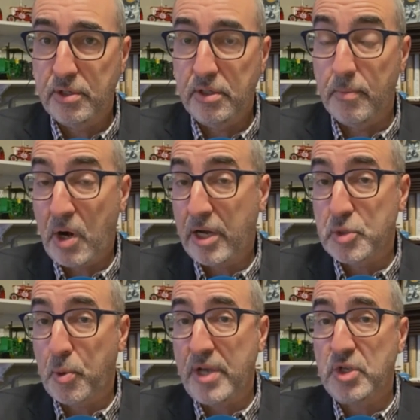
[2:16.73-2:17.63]
And the
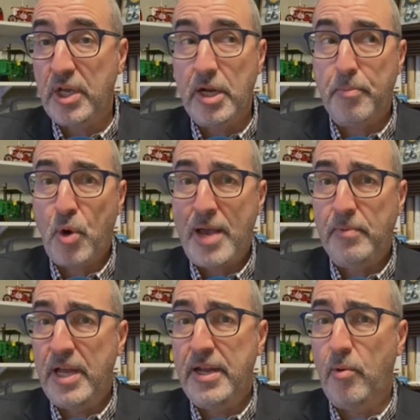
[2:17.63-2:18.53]
market's pricing in a
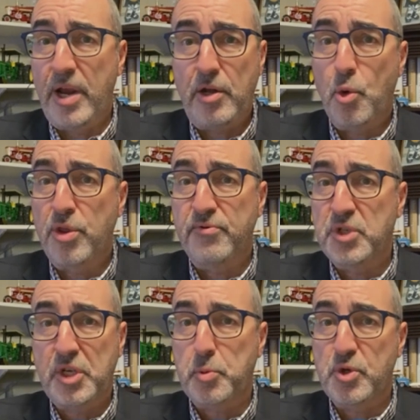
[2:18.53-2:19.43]
prime lending rate north of
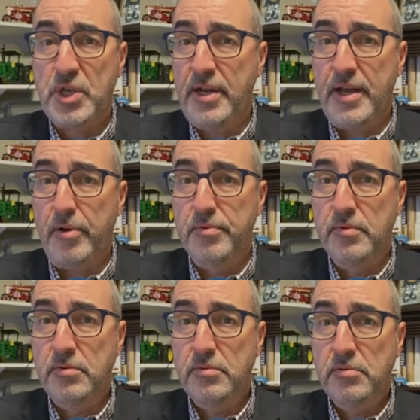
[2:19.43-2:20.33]
6% now.
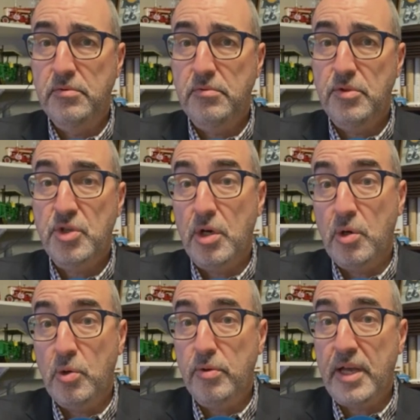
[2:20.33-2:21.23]

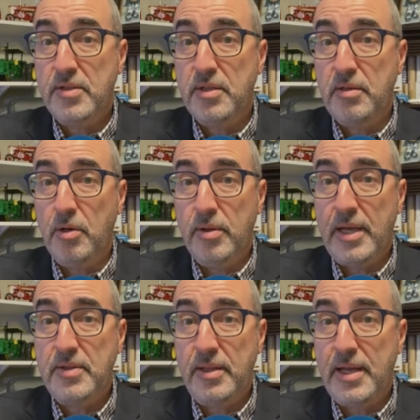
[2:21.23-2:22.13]
So that, you know,
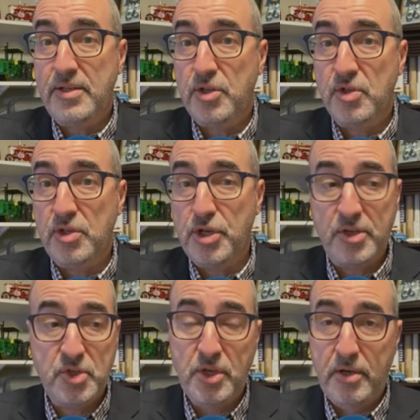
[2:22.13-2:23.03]
that, that just
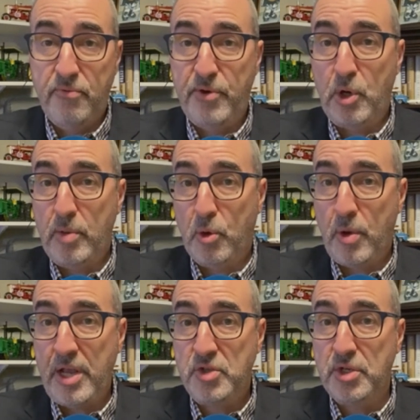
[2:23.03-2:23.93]
adjusts variable
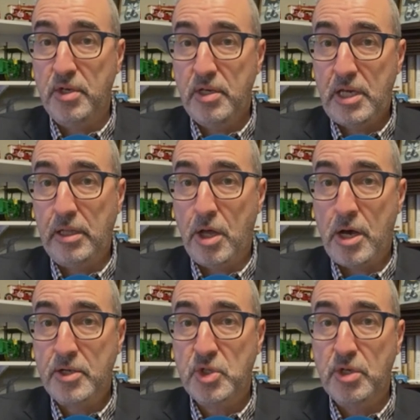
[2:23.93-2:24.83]
rates,
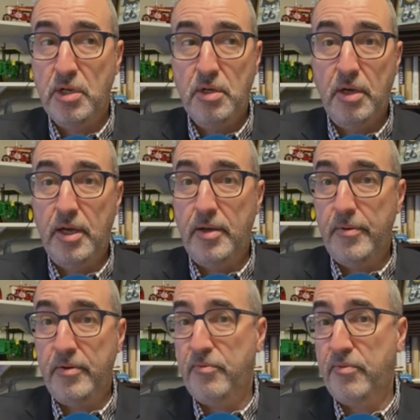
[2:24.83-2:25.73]
HELOCs,
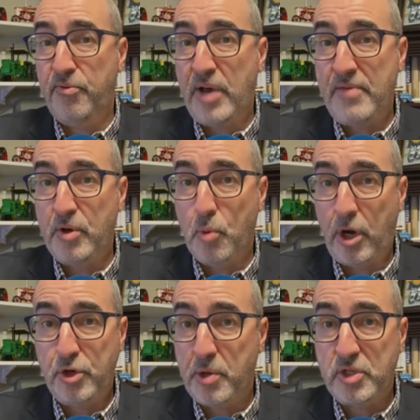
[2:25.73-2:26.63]
uh, five-year
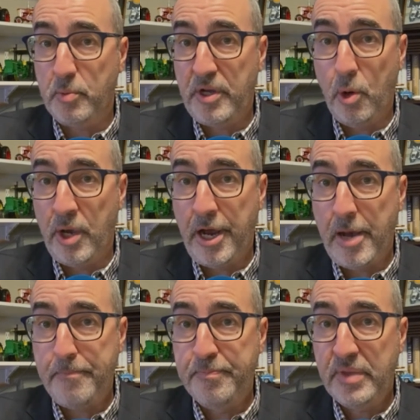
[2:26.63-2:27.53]
mortgage rates will be going
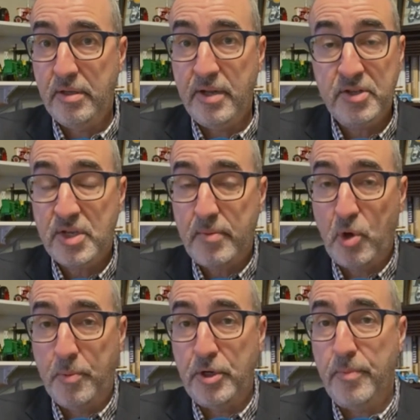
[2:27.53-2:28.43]
up. Next time
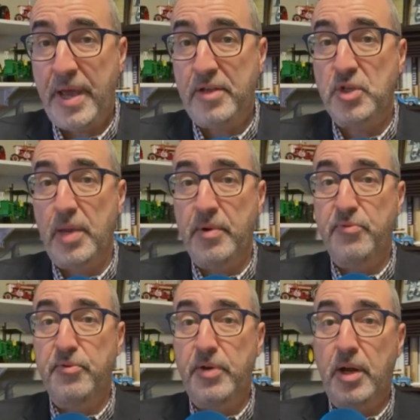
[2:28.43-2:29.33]
you open your bank statement,
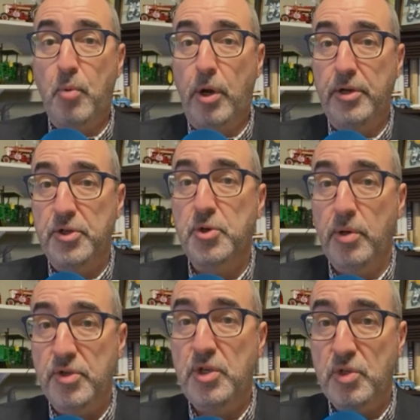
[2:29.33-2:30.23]
if you've got a mortgage, it's
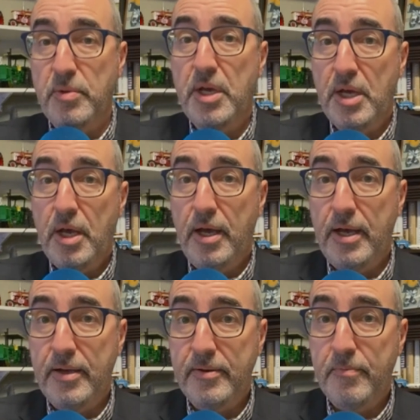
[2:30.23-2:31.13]
going to see some
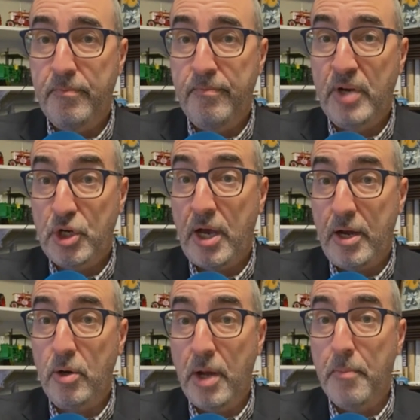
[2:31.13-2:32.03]
uh, much
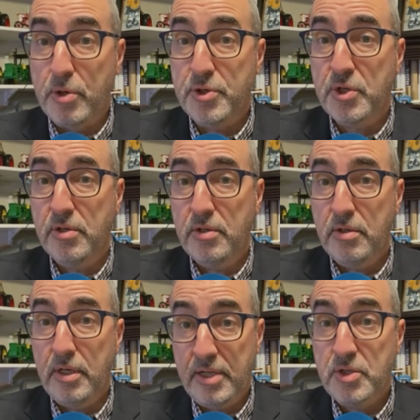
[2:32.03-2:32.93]
higher numbers.
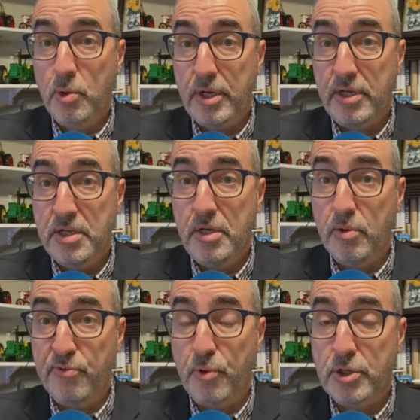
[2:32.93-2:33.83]
And that's going to
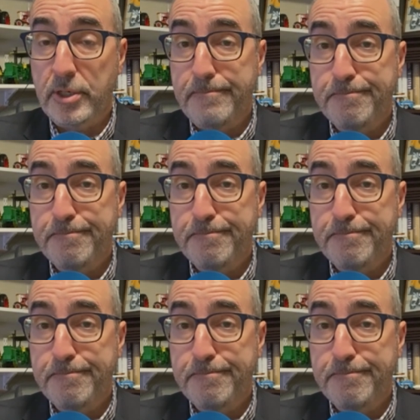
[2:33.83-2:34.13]
continue, unfortunately.